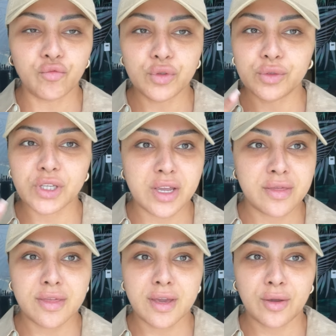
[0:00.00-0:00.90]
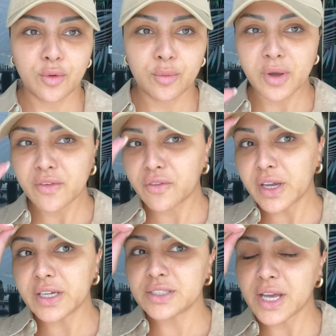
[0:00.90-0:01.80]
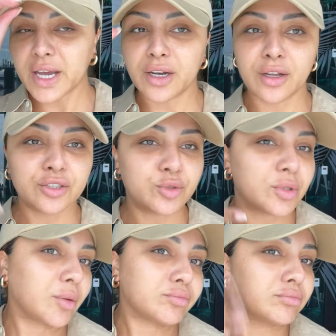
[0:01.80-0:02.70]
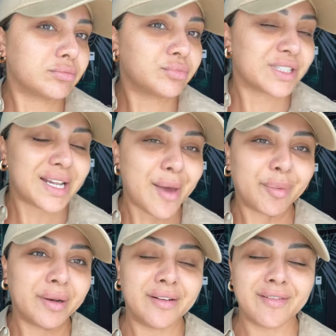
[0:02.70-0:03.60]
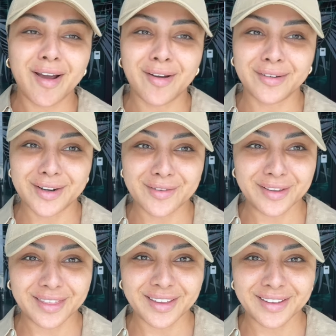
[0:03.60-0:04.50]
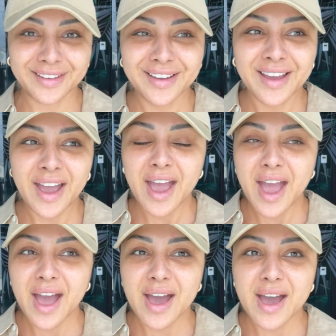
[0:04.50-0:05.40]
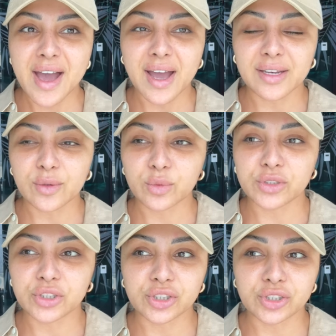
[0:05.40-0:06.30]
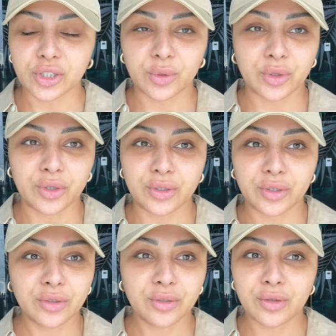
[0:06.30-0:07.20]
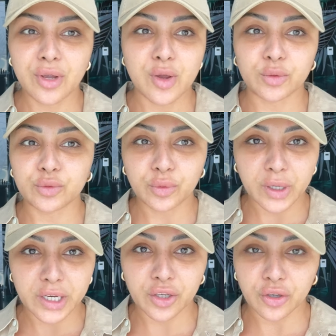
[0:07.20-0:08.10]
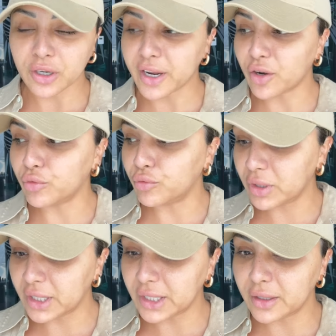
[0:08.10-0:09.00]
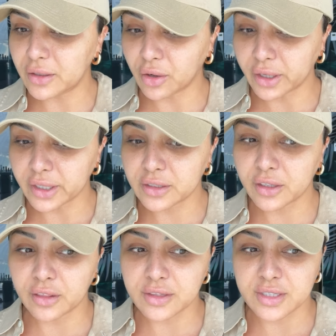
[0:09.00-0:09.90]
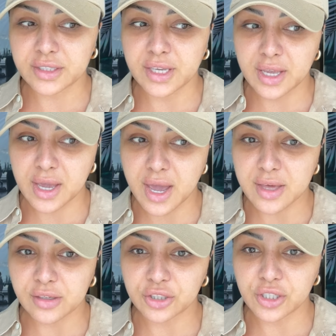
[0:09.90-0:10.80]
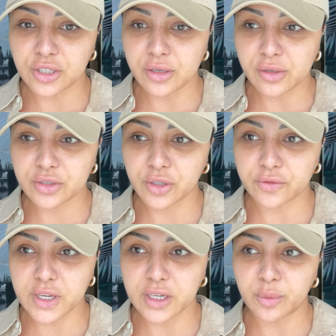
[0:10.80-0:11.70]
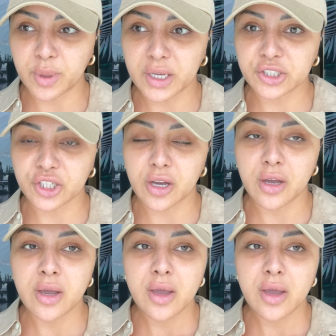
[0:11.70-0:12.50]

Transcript: routine thing on my face, and she was like slapping it around and everything, and it was just so good. It was really good, and I really liked the skincare that she used, so I've taken a picture,